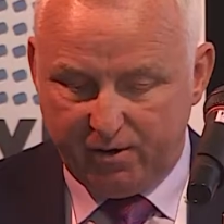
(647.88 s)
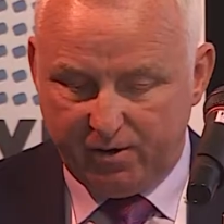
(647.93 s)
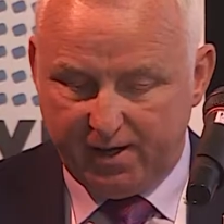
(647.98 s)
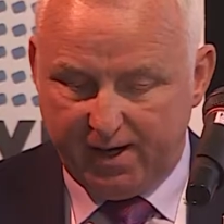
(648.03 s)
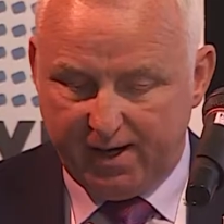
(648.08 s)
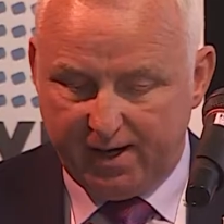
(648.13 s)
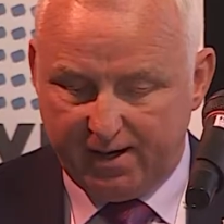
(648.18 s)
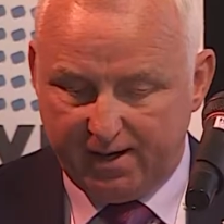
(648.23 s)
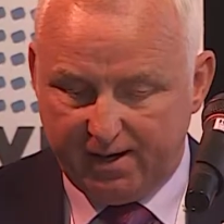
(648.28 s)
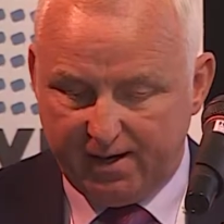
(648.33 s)

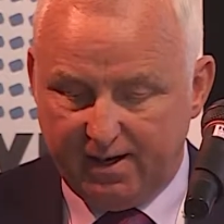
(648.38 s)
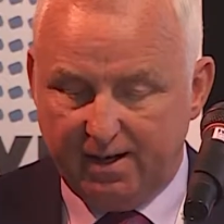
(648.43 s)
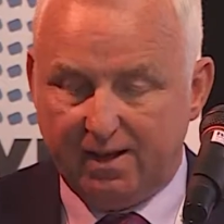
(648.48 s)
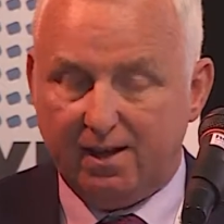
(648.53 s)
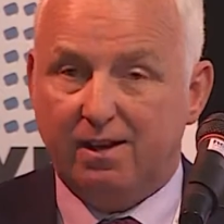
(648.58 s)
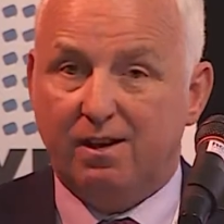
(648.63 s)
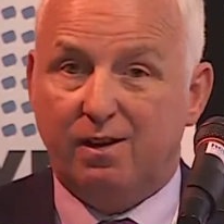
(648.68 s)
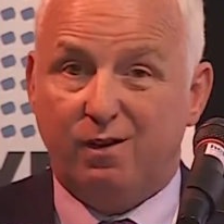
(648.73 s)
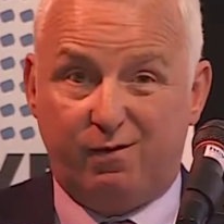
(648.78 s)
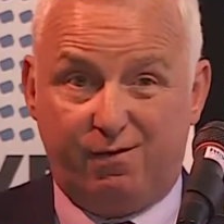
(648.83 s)
there.
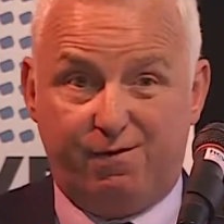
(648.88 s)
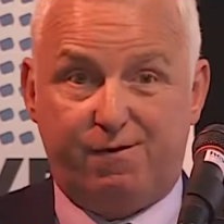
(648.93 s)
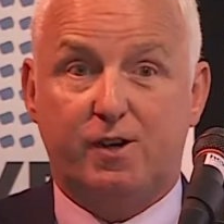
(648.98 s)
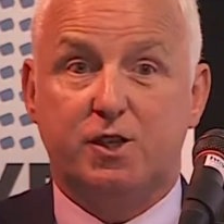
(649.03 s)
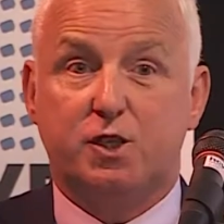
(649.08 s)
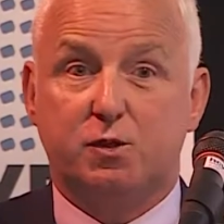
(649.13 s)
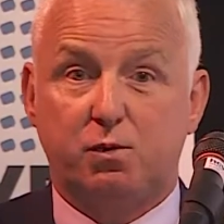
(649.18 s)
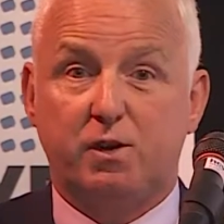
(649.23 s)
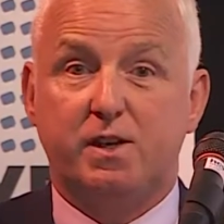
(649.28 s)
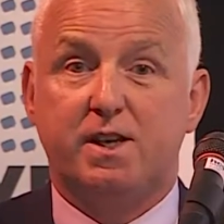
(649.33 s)

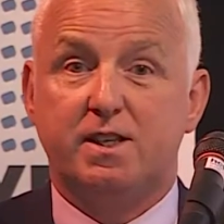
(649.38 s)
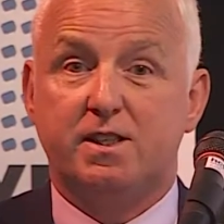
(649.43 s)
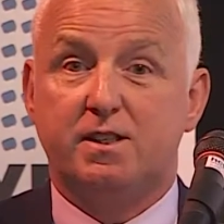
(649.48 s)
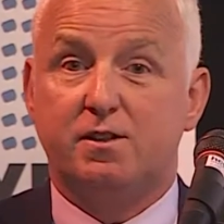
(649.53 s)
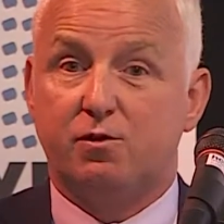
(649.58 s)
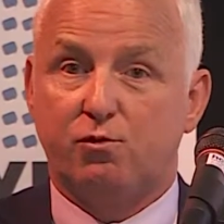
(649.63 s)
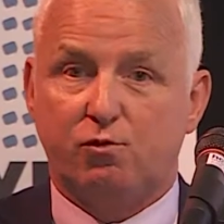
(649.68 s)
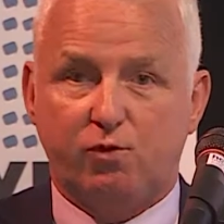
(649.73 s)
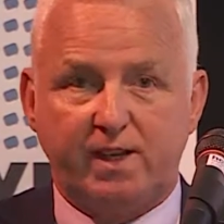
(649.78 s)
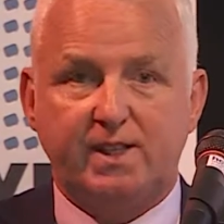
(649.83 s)
First one is
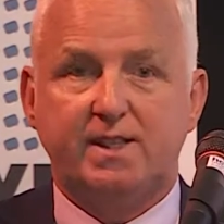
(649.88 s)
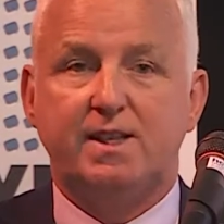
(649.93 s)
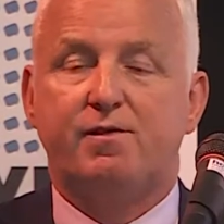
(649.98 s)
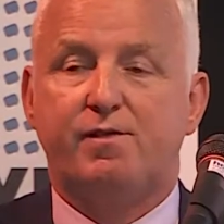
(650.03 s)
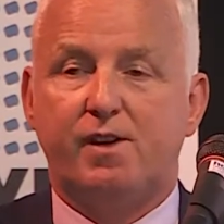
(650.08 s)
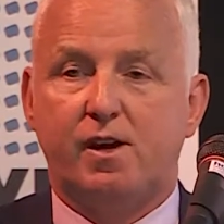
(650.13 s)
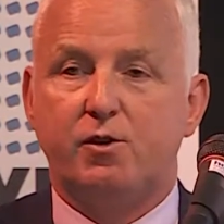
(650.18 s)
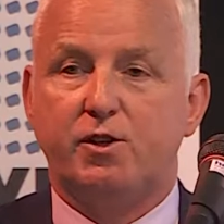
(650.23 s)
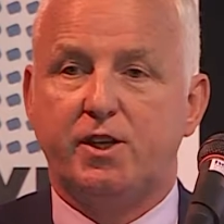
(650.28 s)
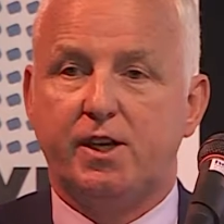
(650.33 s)
read the
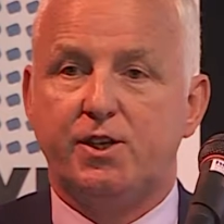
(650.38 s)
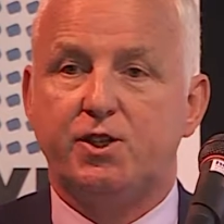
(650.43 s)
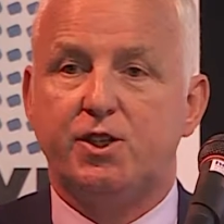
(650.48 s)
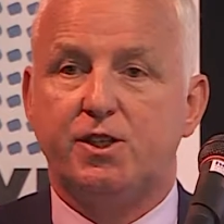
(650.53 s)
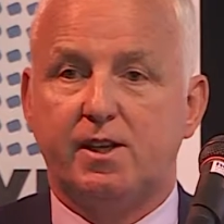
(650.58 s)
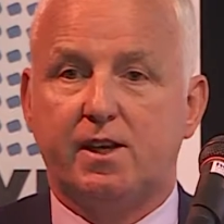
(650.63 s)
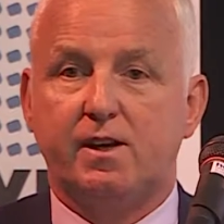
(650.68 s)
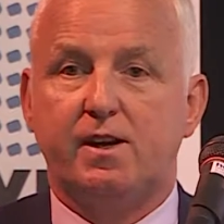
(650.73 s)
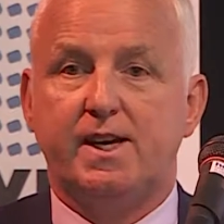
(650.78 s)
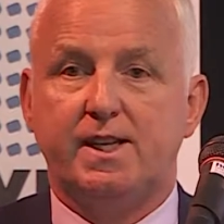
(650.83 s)
evaluation
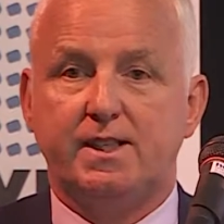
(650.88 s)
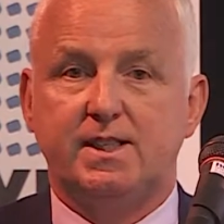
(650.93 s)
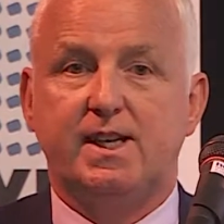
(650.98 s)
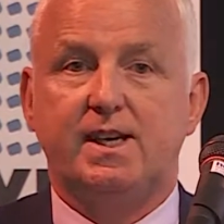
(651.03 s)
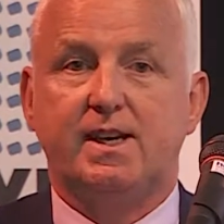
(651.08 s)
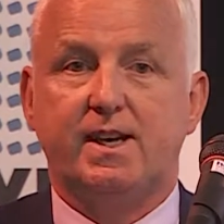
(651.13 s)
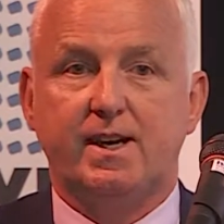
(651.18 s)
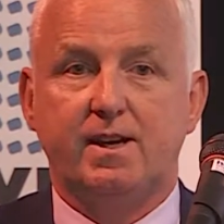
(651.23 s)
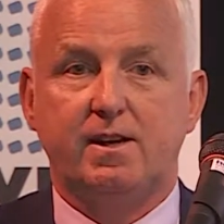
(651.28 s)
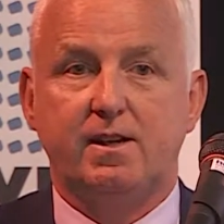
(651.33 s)

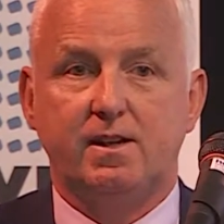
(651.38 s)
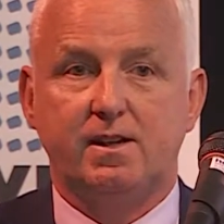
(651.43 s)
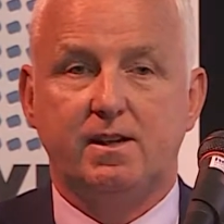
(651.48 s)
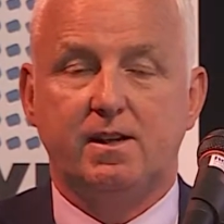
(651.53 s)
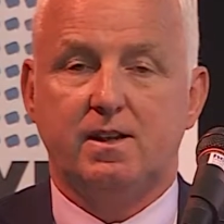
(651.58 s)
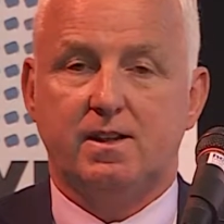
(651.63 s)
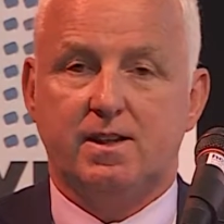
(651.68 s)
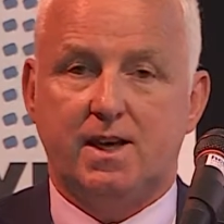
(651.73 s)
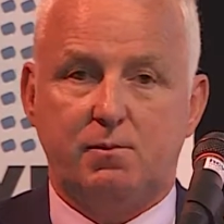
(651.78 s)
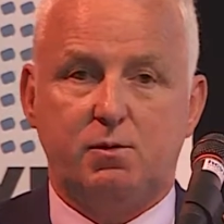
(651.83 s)
criteria.
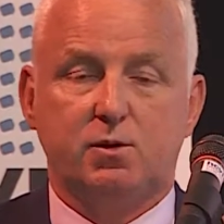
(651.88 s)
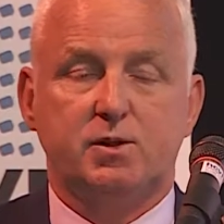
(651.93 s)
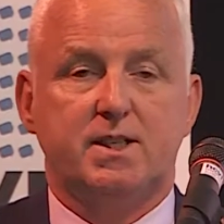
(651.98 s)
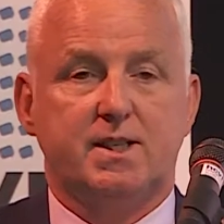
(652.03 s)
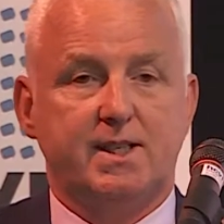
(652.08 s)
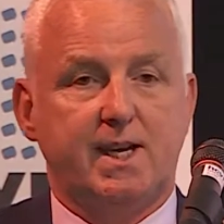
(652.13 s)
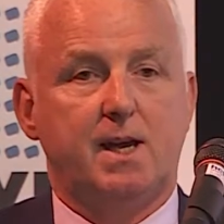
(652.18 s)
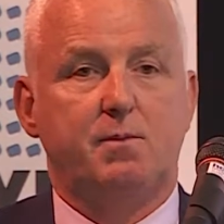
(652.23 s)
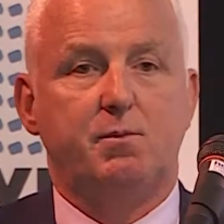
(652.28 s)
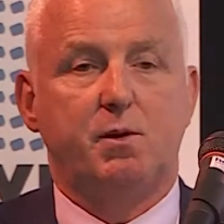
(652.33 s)
That will
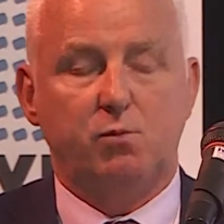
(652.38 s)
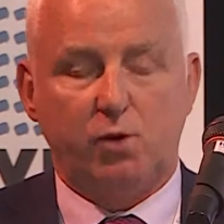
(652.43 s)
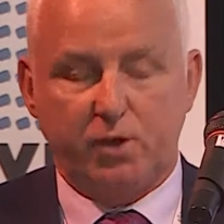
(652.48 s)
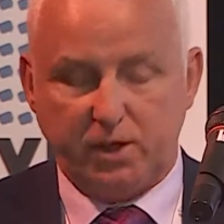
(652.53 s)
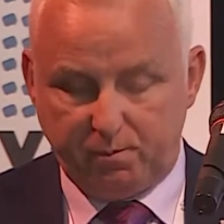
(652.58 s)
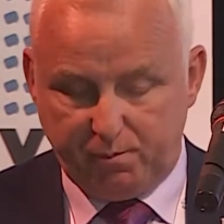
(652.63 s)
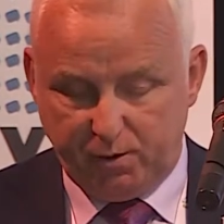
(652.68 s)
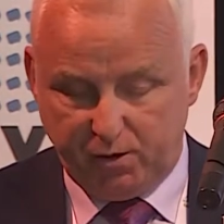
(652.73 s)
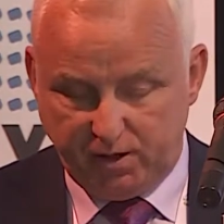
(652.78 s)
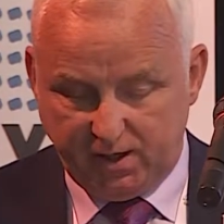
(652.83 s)
determine what you
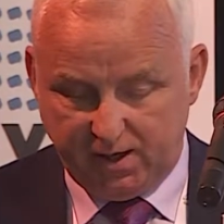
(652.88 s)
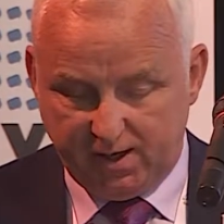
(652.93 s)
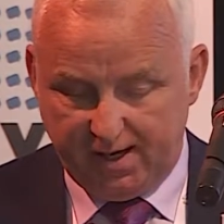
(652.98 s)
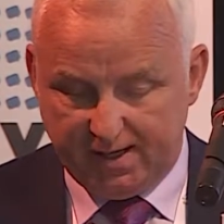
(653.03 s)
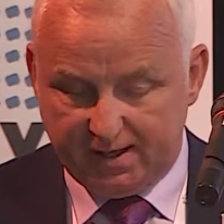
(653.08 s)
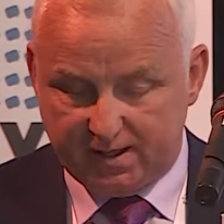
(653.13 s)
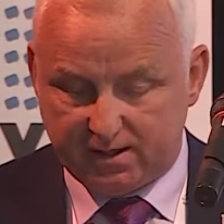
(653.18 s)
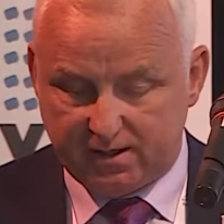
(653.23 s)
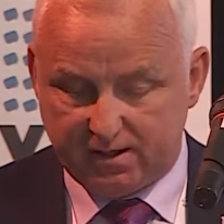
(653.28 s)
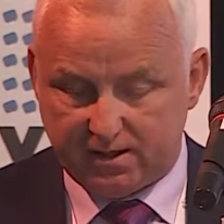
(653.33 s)
put in your
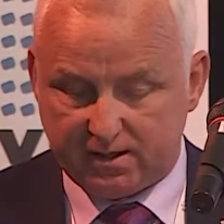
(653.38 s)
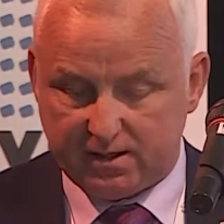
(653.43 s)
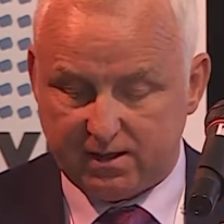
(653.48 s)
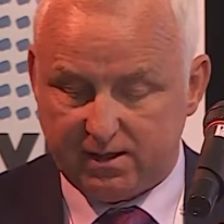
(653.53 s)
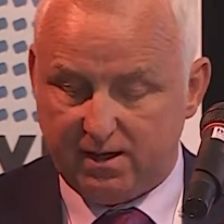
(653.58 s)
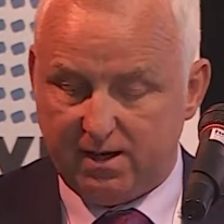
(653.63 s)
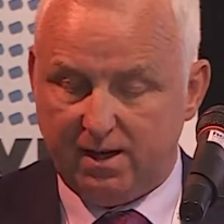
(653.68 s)
answers.